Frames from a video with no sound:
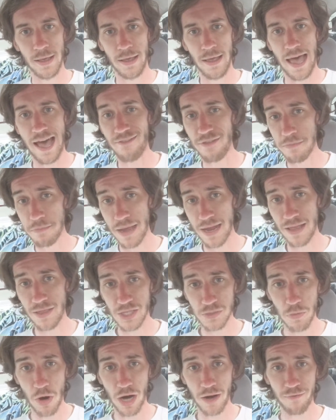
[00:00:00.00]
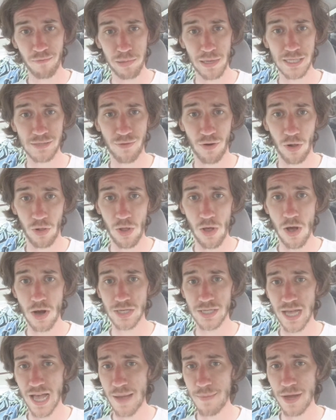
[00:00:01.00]
having been in this marketplace for a long
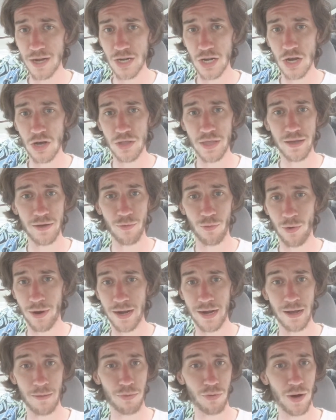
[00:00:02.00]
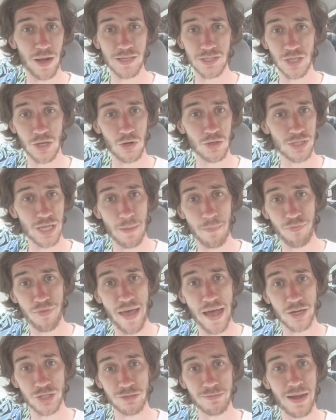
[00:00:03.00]
time, I know that when a price goes up
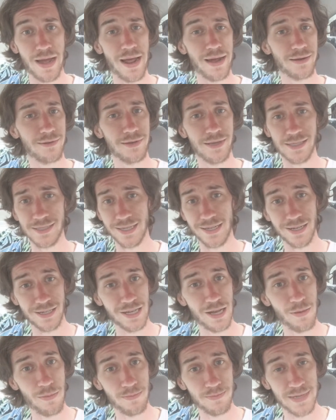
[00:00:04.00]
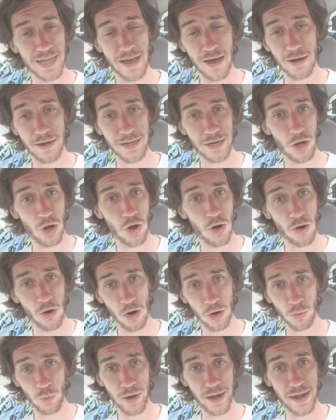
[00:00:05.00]
that dramatically, it's going to come down in a
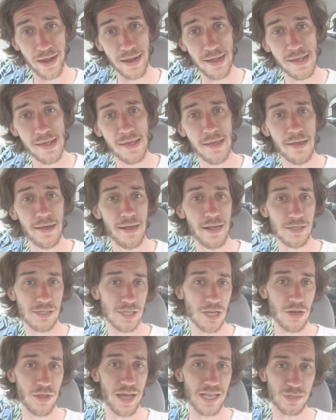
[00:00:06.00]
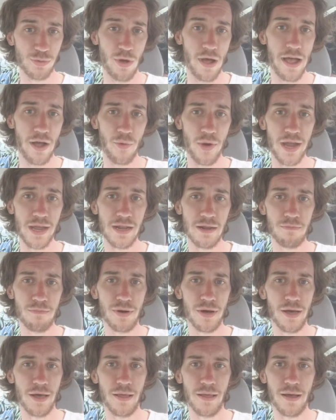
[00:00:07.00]
hard way. And so that's why I waited.
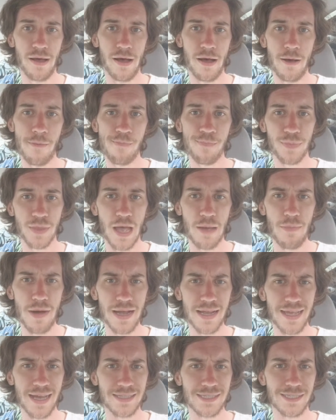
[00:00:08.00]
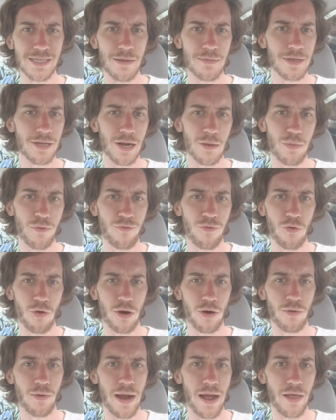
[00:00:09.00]
But I might get some here before
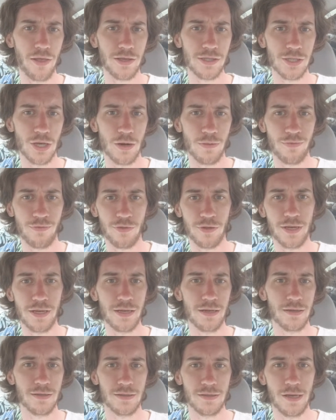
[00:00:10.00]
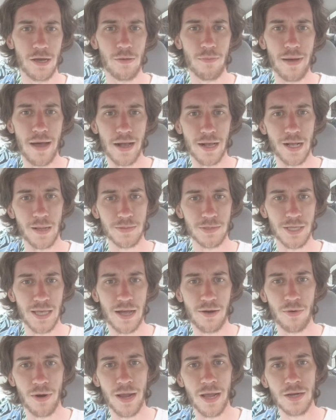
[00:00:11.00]
it rallies, hopefully, back up to
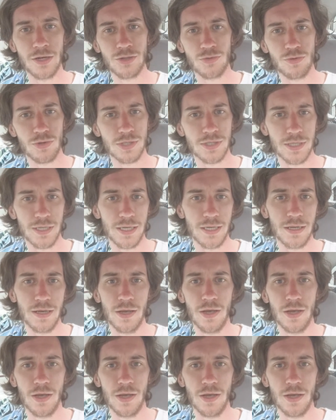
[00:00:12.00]
that range. We'll see.